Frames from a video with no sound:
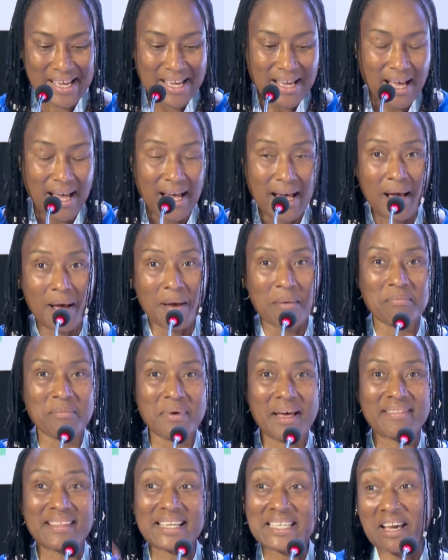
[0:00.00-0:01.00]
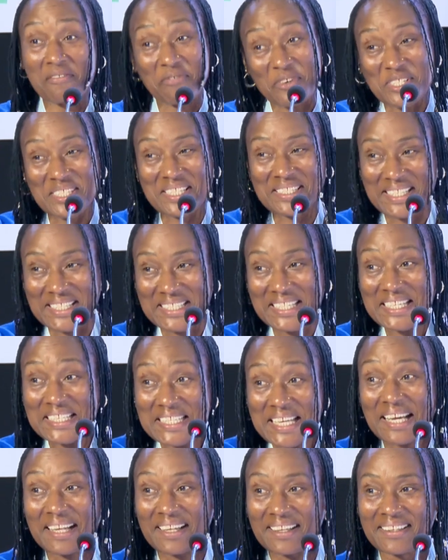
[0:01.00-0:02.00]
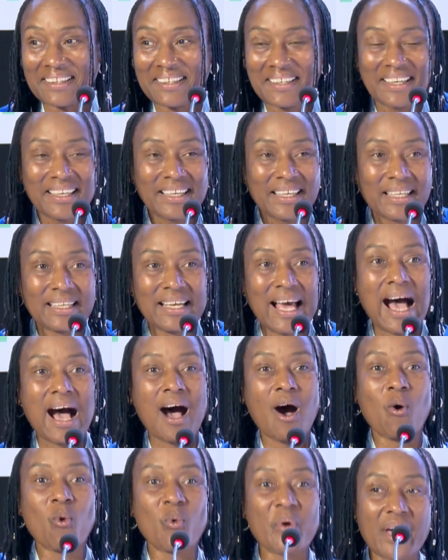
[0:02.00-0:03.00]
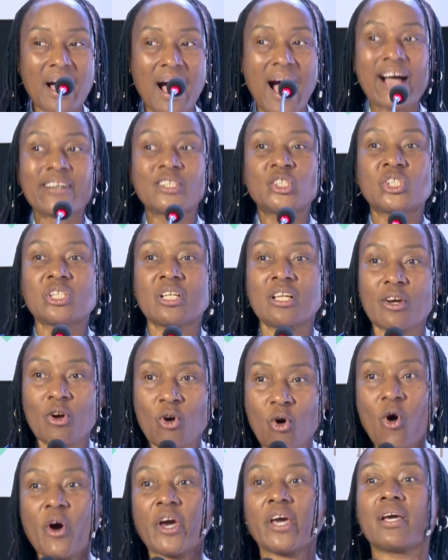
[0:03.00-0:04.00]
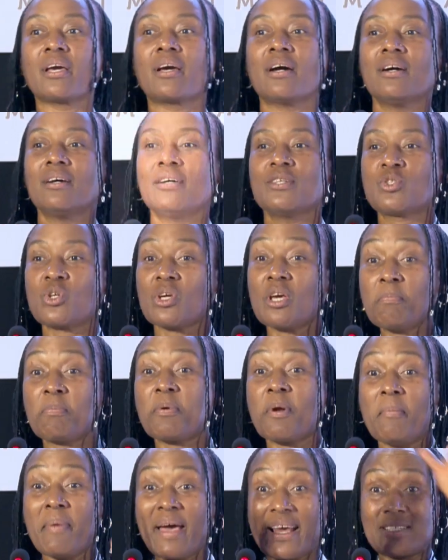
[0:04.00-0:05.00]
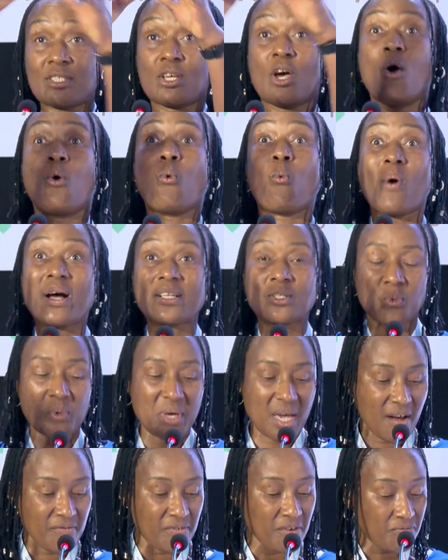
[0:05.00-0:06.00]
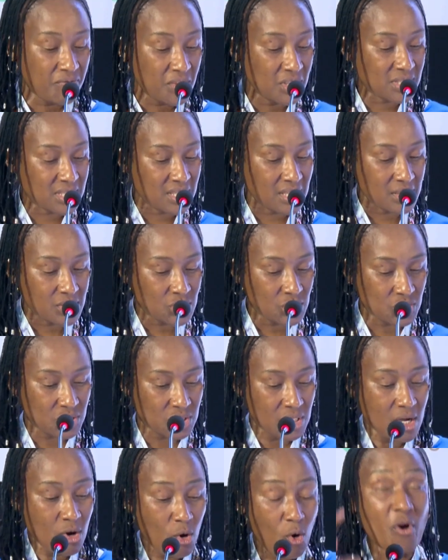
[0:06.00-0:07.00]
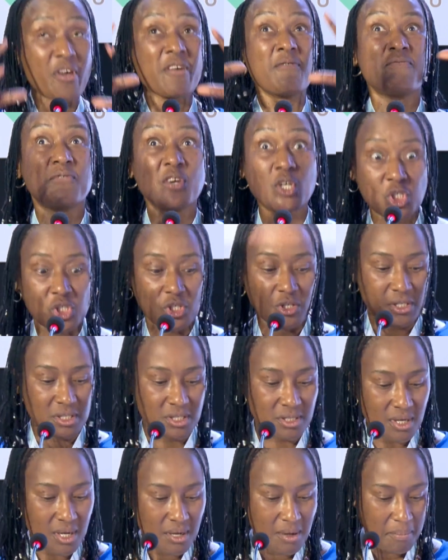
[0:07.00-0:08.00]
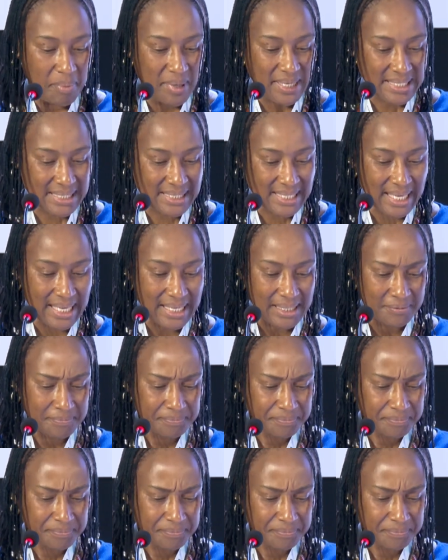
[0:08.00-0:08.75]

The devil is in the detail in how we are actually going to implement what we have envisaged or envisioned per se.